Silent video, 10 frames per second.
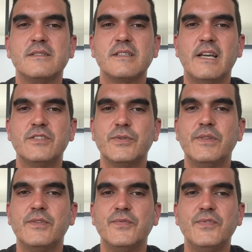scatter
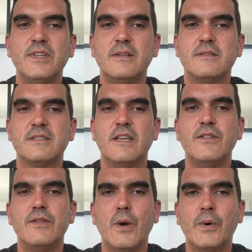in the fields
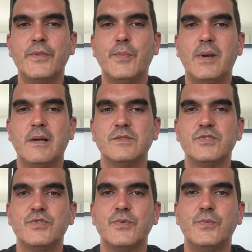and gnaw the
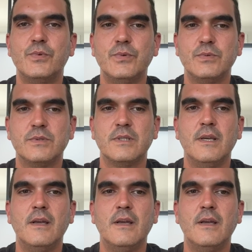plants to the root.